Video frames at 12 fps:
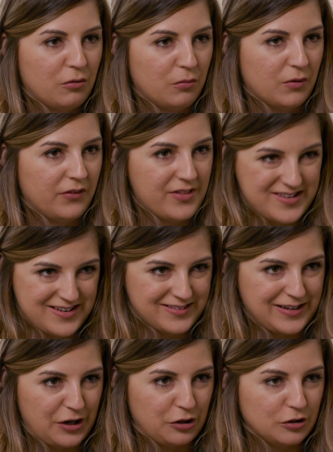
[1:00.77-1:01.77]
who was the
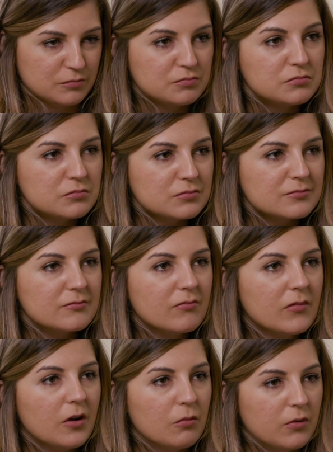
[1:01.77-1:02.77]
dictator,
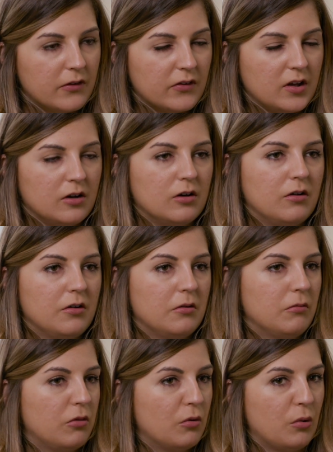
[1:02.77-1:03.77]
was killed.